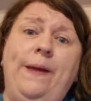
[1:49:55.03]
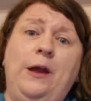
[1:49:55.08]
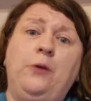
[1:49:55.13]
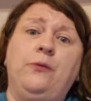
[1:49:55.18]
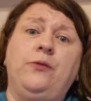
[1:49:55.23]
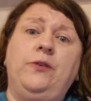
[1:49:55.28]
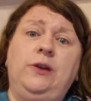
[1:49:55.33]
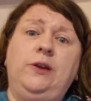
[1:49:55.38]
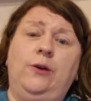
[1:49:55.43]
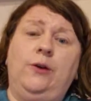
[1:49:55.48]

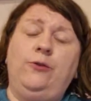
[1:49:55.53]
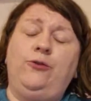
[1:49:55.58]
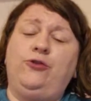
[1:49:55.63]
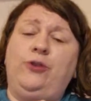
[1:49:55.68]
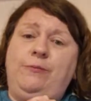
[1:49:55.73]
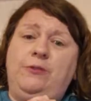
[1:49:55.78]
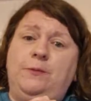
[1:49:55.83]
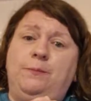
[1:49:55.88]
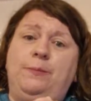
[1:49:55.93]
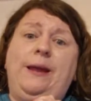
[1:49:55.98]
of the live
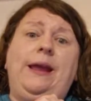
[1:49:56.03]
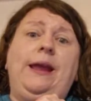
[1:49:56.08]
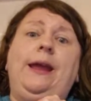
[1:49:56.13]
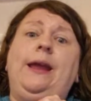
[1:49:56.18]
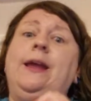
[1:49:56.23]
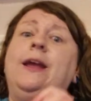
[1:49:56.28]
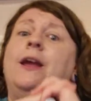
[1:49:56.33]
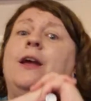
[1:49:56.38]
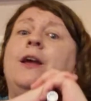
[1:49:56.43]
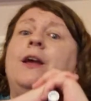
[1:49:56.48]
stream to
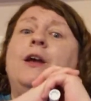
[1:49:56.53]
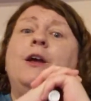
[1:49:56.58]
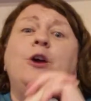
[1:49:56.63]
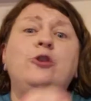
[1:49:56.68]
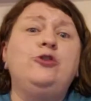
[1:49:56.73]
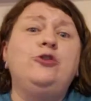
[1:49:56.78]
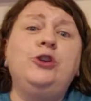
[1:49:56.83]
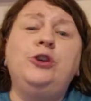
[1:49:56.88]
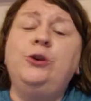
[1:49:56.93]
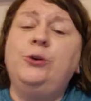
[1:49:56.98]
be,
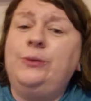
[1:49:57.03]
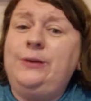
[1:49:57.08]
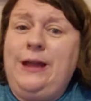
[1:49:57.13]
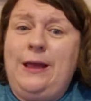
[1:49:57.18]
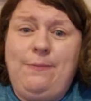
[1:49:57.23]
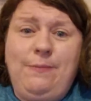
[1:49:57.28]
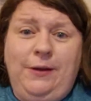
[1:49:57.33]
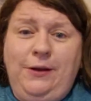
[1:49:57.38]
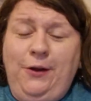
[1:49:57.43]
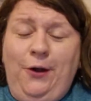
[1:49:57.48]
do
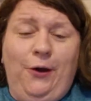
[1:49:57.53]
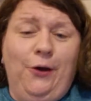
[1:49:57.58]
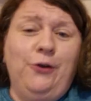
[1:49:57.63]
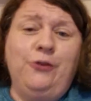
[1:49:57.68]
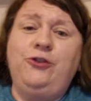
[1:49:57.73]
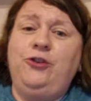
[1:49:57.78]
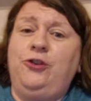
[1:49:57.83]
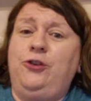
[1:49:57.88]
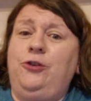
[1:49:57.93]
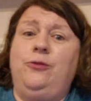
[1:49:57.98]
let me know.
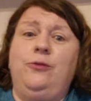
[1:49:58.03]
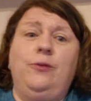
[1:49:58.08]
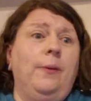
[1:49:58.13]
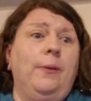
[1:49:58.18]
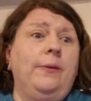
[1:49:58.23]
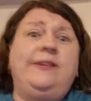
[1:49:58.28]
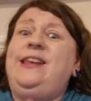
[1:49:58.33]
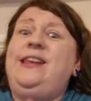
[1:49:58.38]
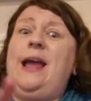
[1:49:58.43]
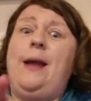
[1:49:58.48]
Do
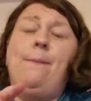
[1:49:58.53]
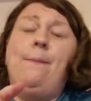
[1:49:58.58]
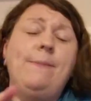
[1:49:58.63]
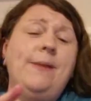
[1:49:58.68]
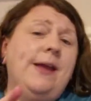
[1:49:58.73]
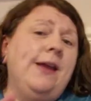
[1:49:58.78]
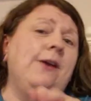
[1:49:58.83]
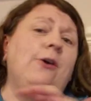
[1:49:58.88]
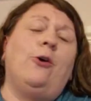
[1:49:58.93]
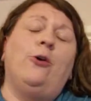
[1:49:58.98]
DM
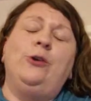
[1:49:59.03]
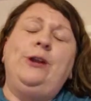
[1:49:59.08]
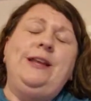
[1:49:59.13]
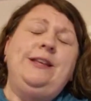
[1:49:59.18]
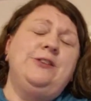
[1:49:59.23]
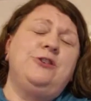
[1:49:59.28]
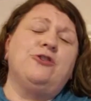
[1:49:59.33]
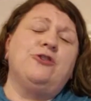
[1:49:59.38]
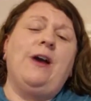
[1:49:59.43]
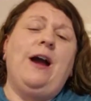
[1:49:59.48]
me on
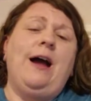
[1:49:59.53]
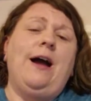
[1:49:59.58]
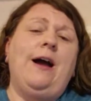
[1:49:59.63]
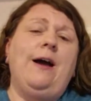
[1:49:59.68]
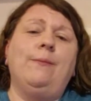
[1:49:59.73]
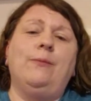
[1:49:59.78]
Instagram